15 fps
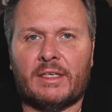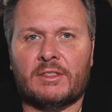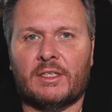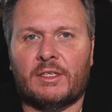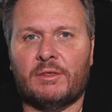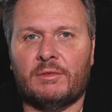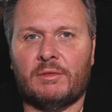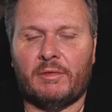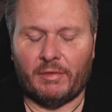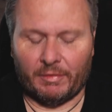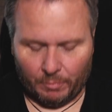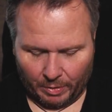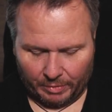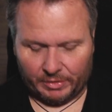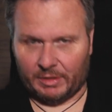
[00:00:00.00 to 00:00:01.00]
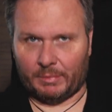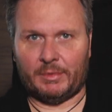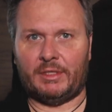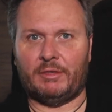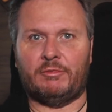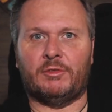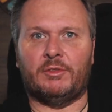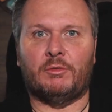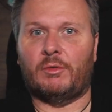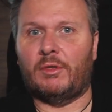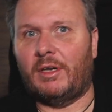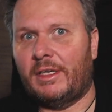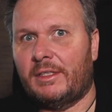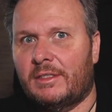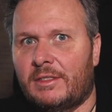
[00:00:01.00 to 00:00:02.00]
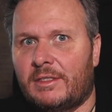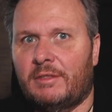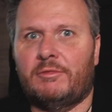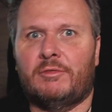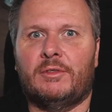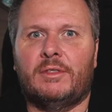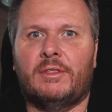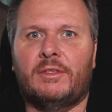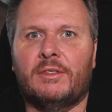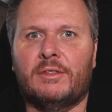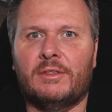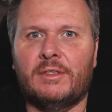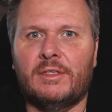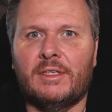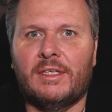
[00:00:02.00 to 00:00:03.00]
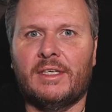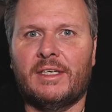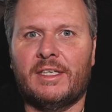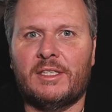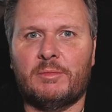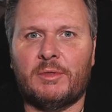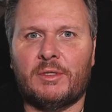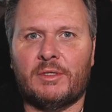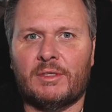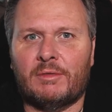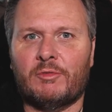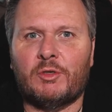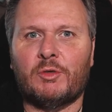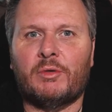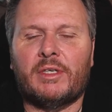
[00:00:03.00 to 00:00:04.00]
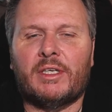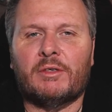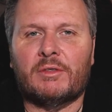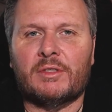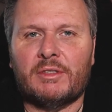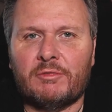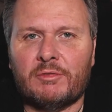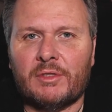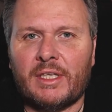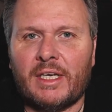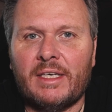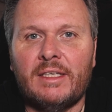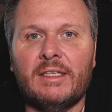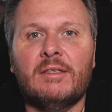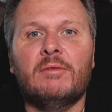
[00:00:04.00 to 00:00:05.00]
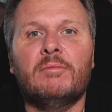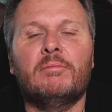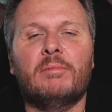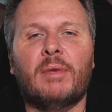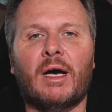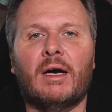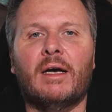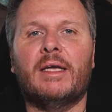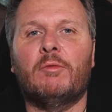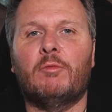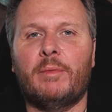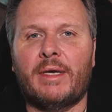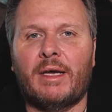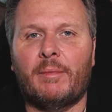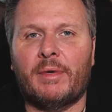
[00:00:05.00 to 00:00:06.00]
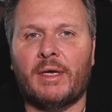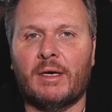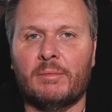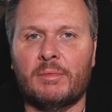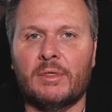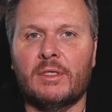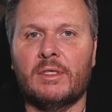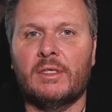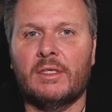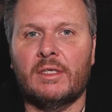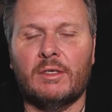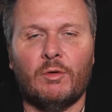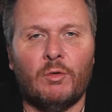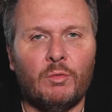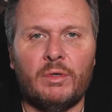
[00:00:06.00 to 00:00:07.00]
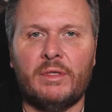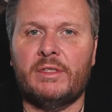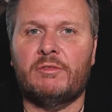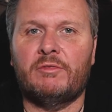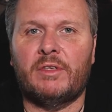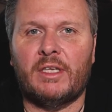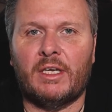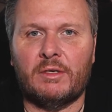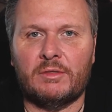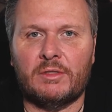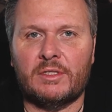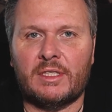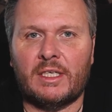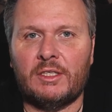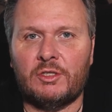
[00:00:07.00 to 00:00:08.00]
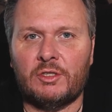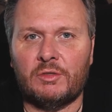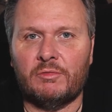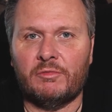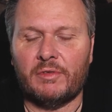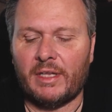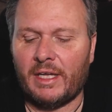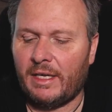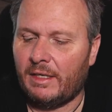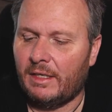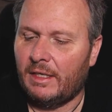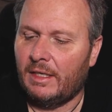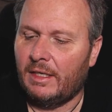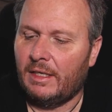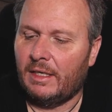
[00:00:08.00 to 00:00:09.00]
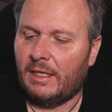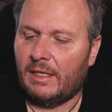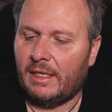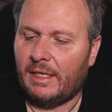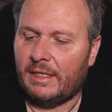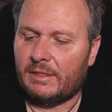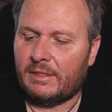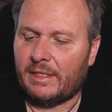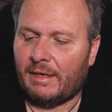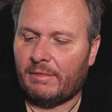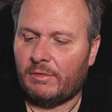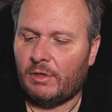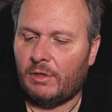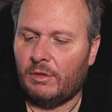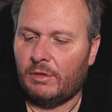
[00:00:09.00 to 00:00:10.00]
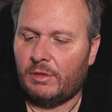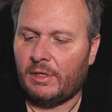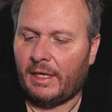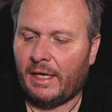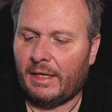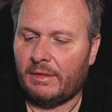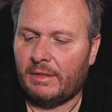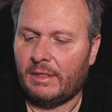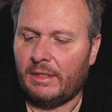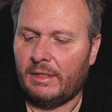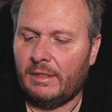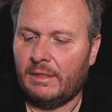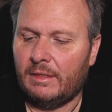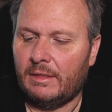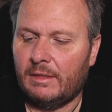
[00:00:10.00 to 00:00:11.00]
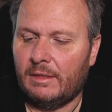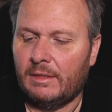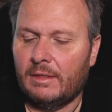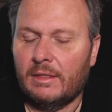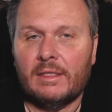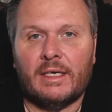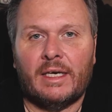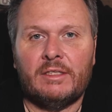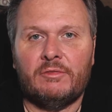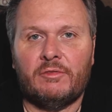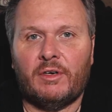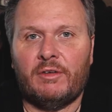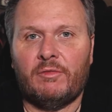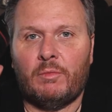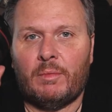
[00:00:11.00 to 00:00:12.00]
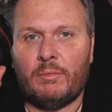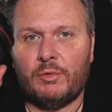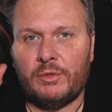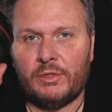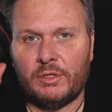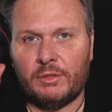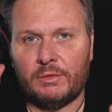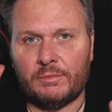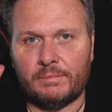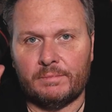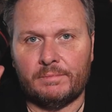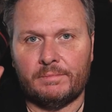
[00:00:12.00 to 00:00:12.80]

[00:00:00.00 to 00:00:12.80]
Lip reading: So if I'm wearing something different or the lighting's different, then it's because I'm recording it on a different day, but it will be coming up all in this video, so stay tuned for that, and let us have a look at the 85 1.2.